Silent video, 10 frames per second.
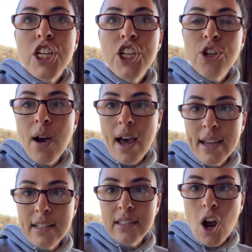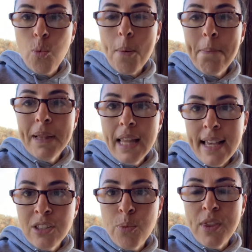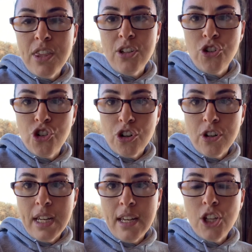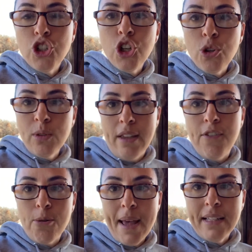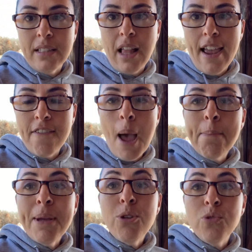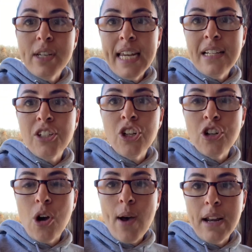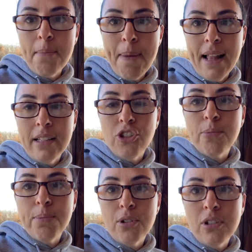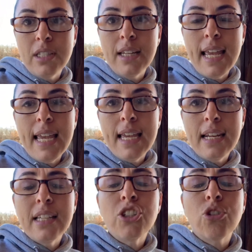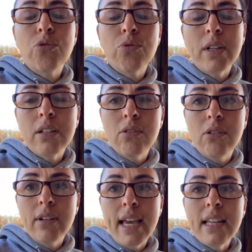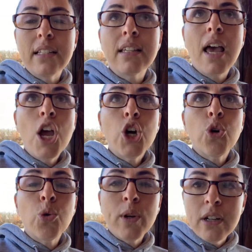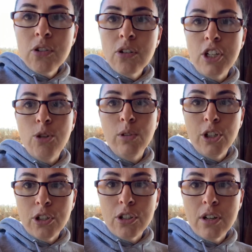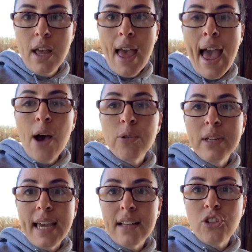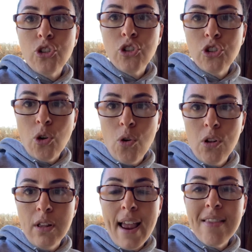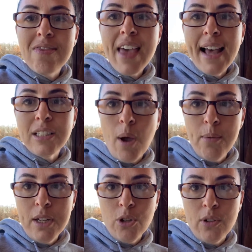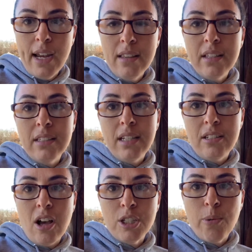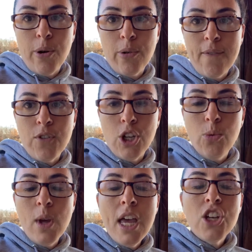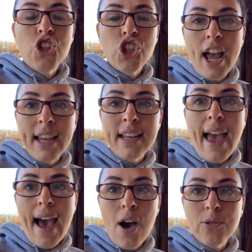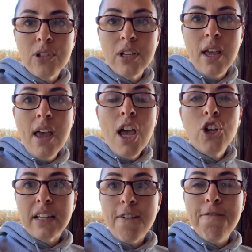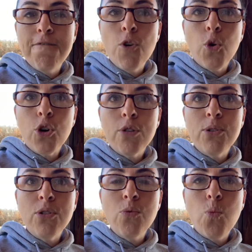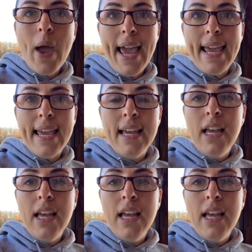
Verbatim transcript: You guys were blessed with this journey to live your best life, but you need to know how to balance your person in. It's critical. It is critical you learn how to get to soul, and that's why we created this detox program for you. Check it out. It's an affordable way